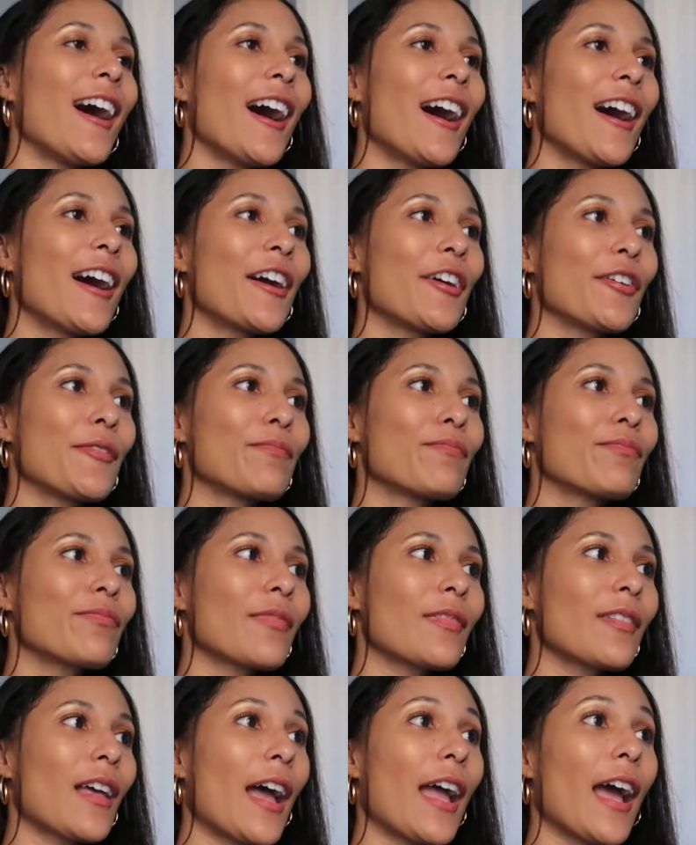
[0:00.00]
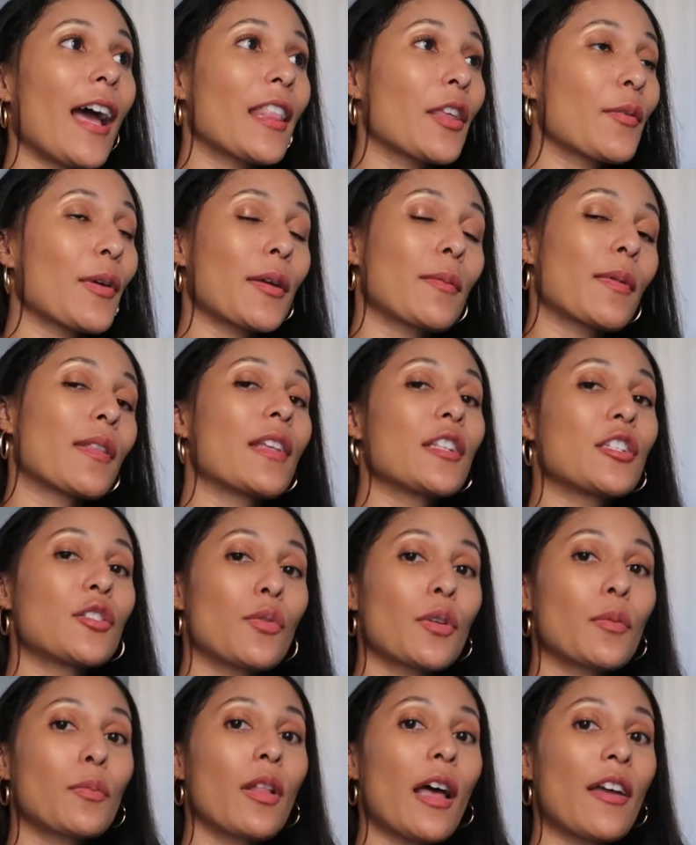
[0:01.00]
um, I highly recommend that
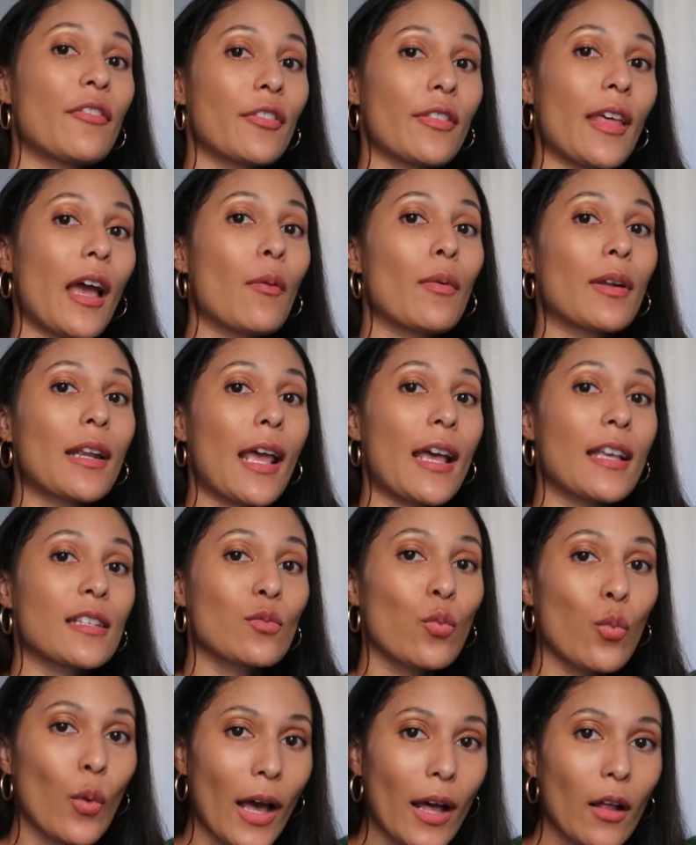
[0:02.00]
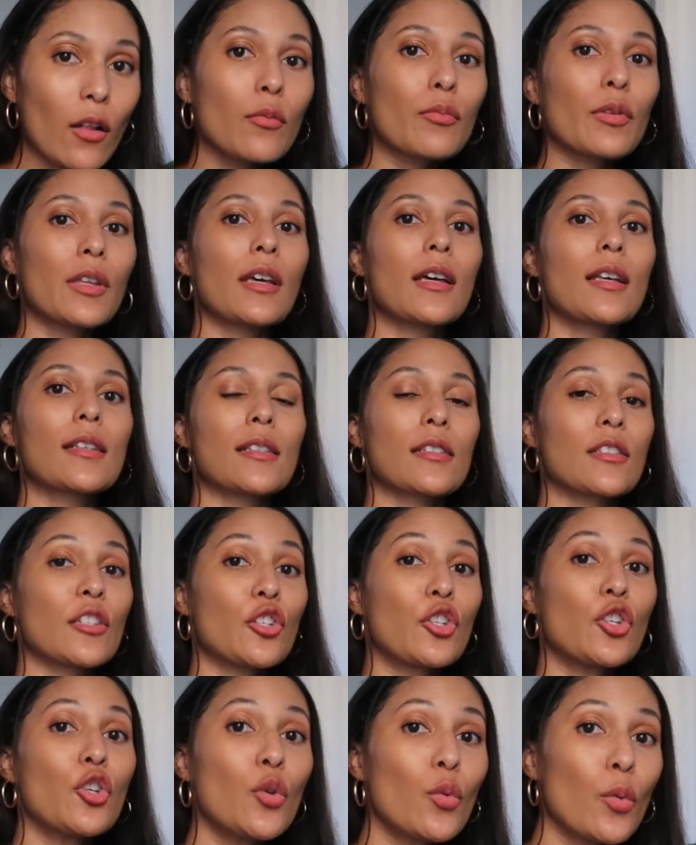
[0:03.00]
you would apply for that one as well, because it's a
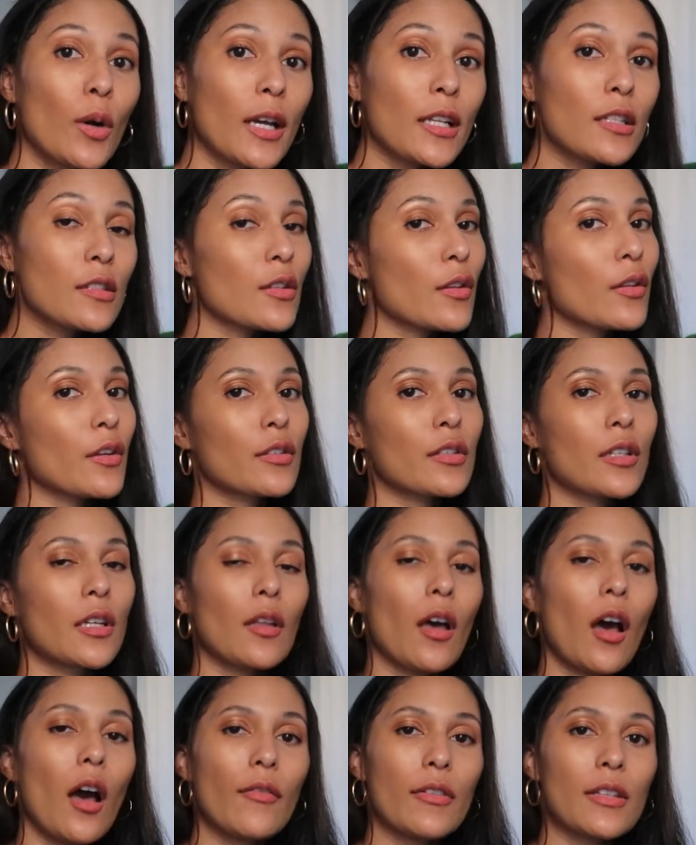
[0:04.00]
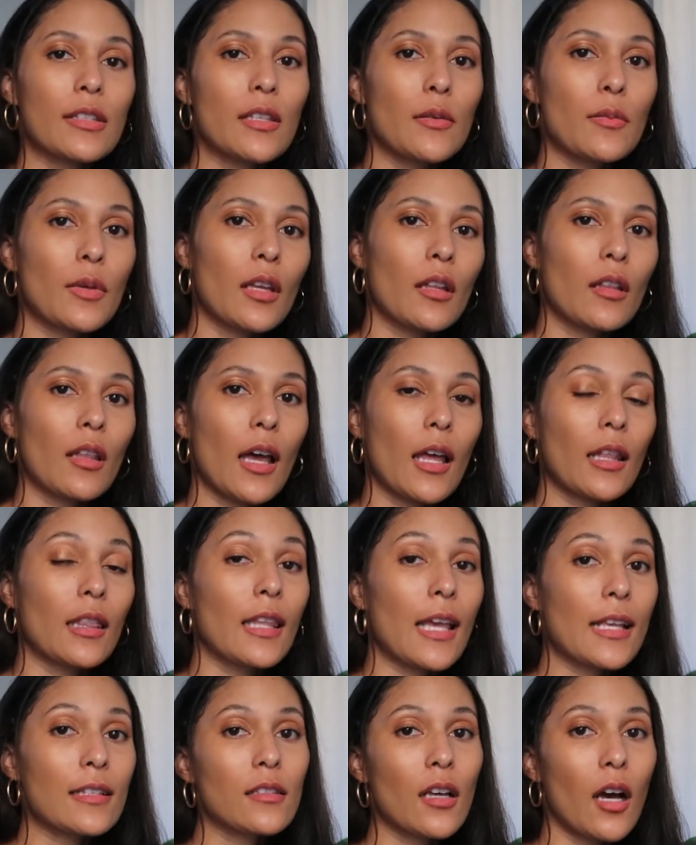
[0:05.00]
new one, so there's going to obviously be a lot
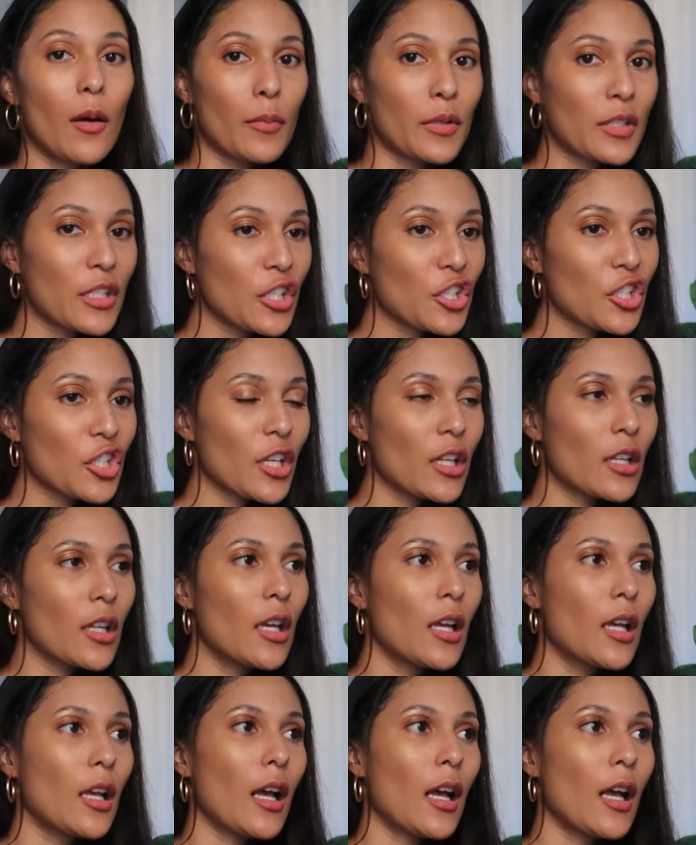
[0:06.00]
less competition.